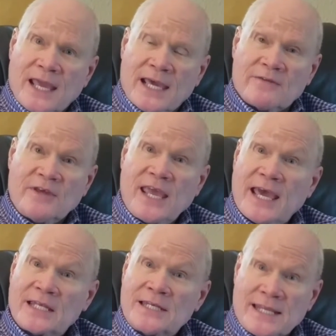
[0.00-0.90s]
And if he
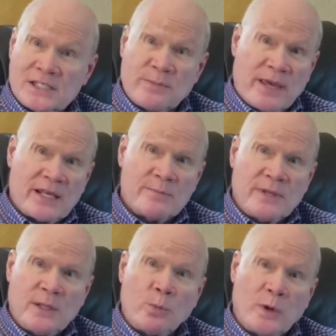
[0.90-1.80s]
hadn't intubated
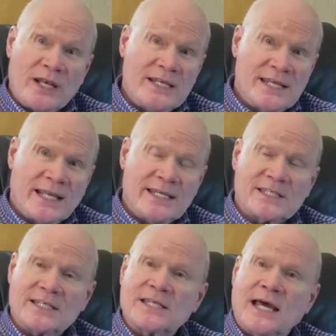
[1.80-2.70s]
me, when he did, he
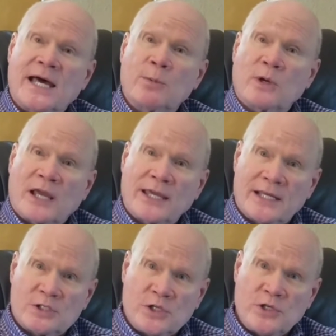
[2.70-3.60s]
said, Todd, when I
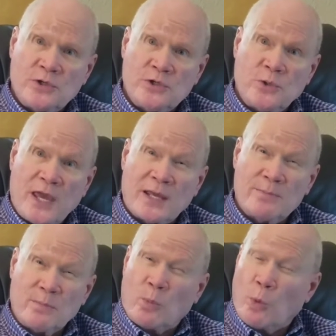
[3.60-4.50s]
got to you, you
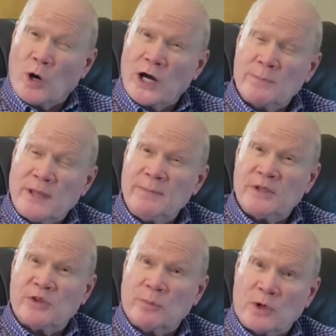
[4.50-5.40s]
had one, maybe
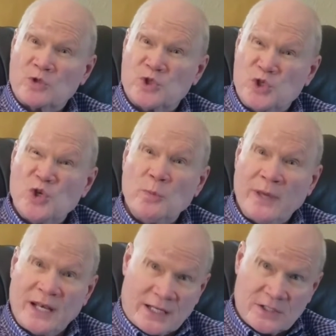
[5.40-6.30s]
at the most two
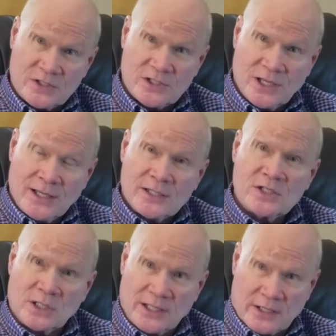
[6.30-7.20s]
minutes
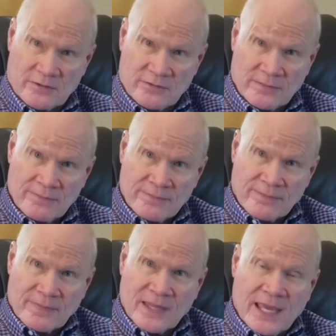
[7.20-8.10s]
to live.
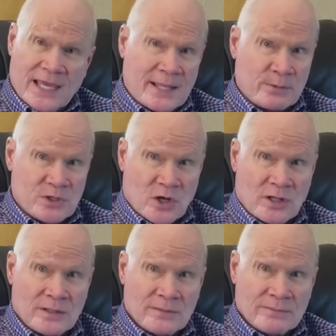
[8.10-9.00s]
And that was all.